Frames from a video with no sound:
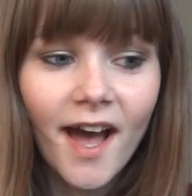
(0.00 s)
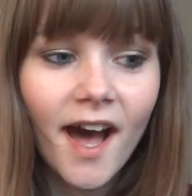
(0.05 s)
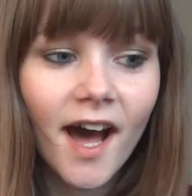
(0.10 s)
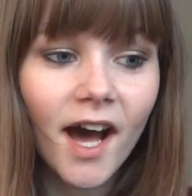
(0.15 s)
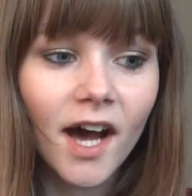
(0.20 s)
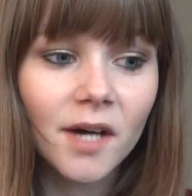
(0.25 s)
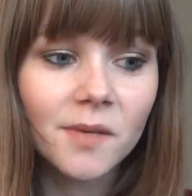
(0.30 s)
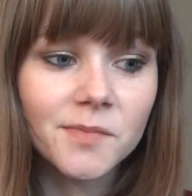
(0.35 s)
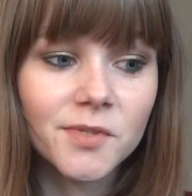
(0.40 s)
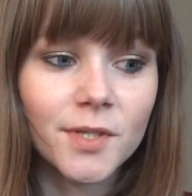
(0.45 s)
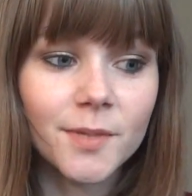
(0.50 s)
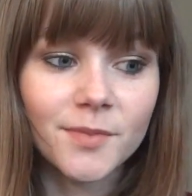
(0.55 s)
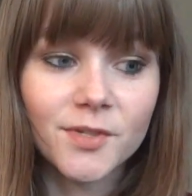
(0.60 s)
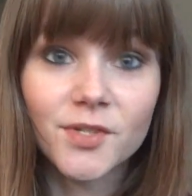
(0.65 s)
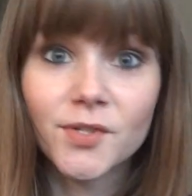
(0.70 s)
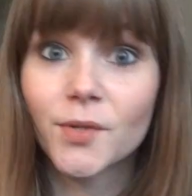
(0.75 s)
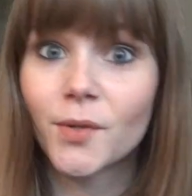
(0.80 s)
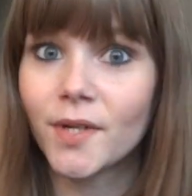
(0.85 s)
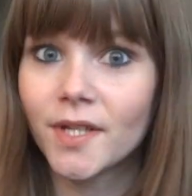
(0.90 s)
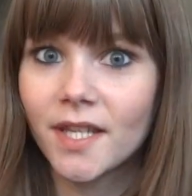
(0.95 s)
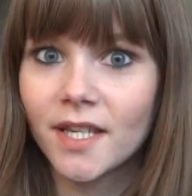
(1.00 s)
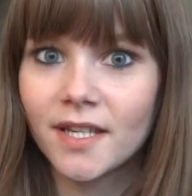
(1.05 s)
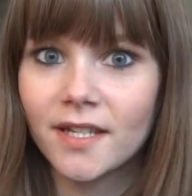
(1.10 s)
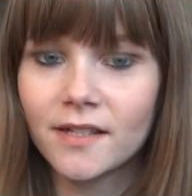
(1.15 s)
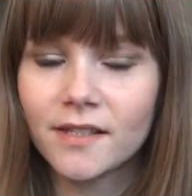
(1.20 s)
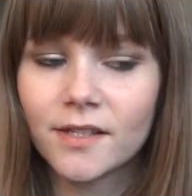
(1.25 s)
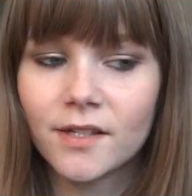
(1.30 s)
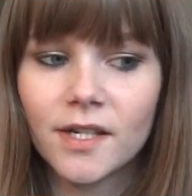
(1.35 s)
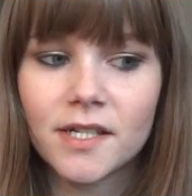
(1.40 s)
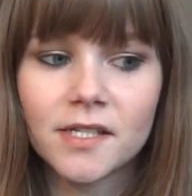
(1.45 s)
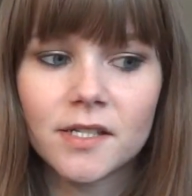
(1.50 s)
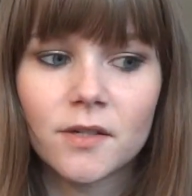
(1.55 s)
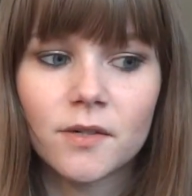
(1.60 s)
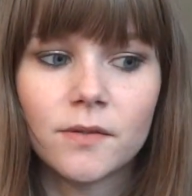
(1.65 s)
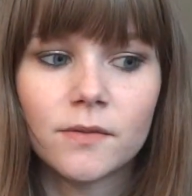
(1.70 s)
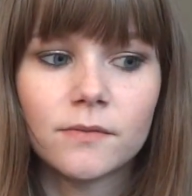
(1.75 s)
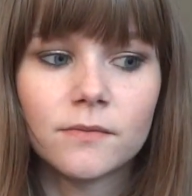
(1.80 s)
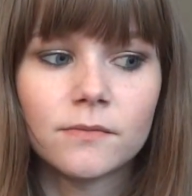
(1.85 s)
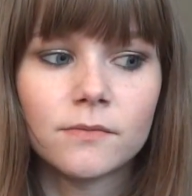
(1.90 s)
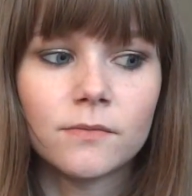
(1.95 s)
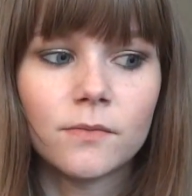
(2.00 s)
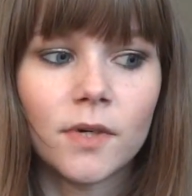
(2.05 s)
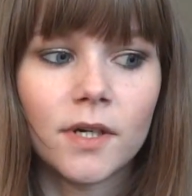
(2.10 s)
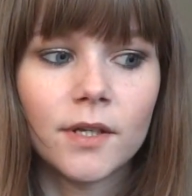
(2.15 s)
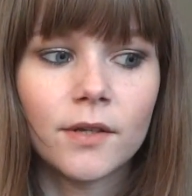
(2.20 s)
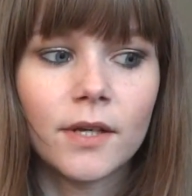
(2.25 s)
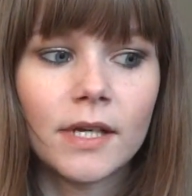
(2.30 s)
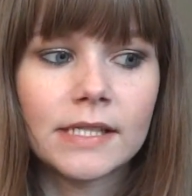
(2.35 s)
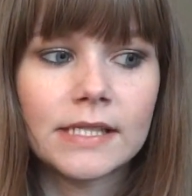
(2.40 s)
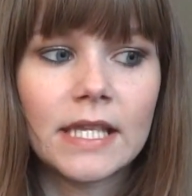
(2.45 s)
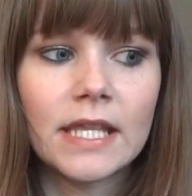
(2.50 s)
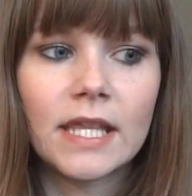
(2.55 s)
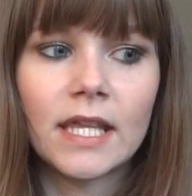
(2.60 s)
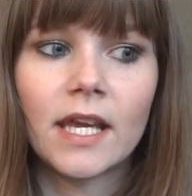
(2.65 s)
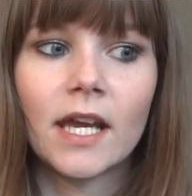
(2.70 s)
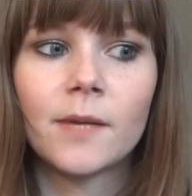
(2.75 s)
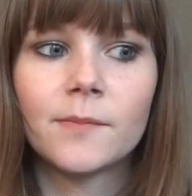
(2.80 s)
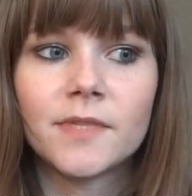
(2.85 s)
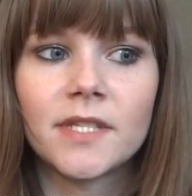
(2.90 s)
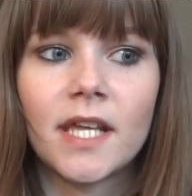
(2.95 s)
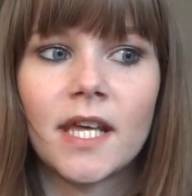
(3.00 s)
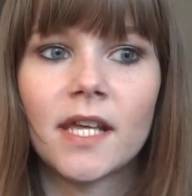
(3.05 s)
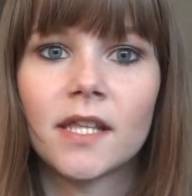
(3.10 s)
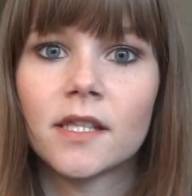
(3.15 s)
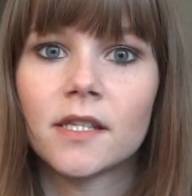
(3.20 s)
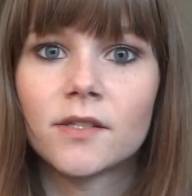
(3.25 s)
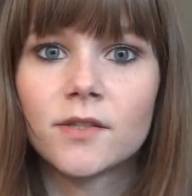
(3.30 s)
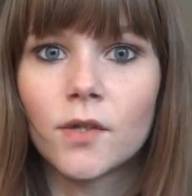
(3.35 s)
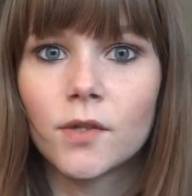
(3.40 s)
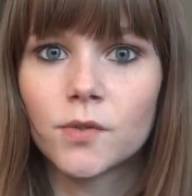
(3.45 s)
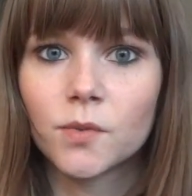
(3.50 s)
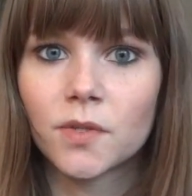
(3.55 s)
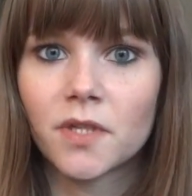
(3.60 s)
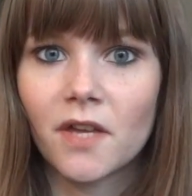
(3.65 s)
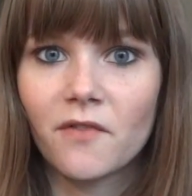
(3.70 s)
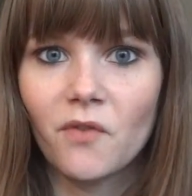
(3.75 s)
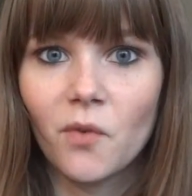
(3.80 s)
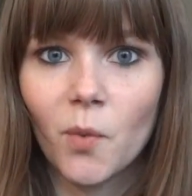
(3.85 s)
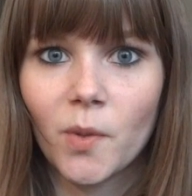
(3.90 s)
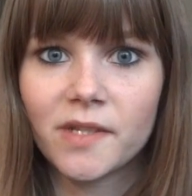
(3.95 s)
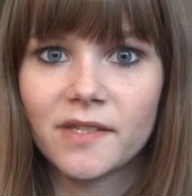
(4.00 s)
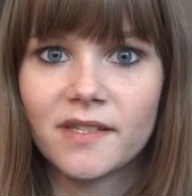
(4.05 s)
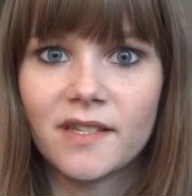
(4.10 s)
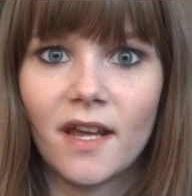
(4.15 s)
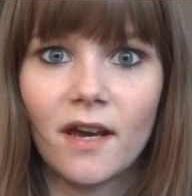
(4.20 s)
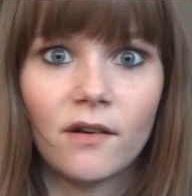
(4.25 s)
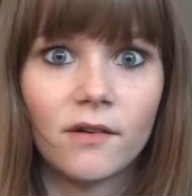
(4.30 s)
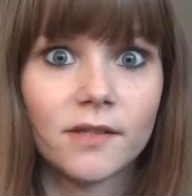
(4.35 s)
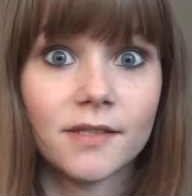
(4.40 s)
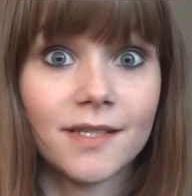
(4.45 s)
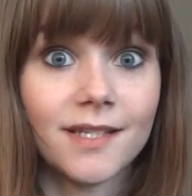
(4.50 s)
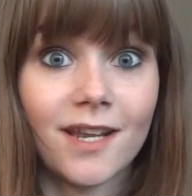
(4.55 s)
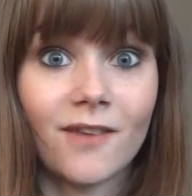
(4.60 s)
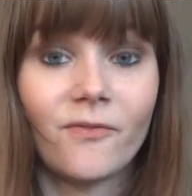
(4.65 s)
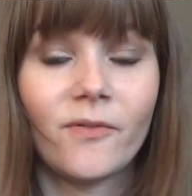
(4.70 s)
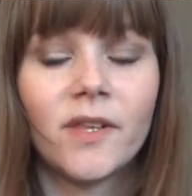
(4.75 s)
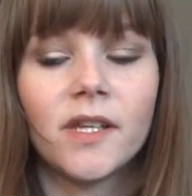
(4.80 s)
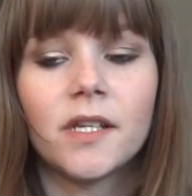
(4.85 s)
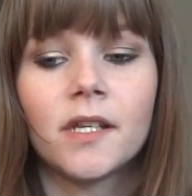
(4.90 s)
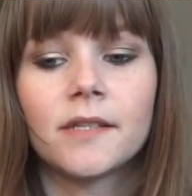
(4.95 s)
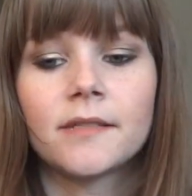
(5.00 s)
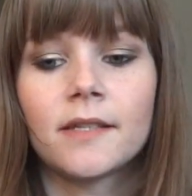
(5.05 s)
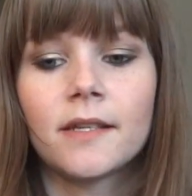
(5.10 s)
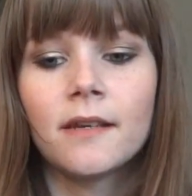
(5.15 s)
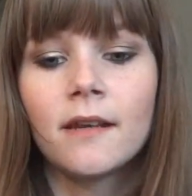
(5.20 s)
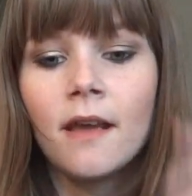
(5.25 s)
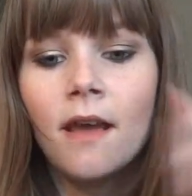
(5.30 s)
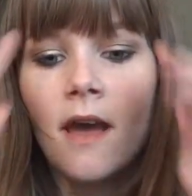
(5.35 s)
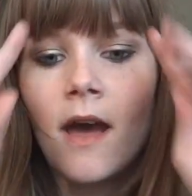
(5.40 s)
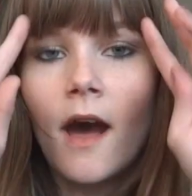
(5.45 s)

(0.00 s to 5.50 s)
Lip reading: So I'm just throwing that out there. I don't want you guys to think I'm saying this goes with everyone's style, because it definitely doesn't.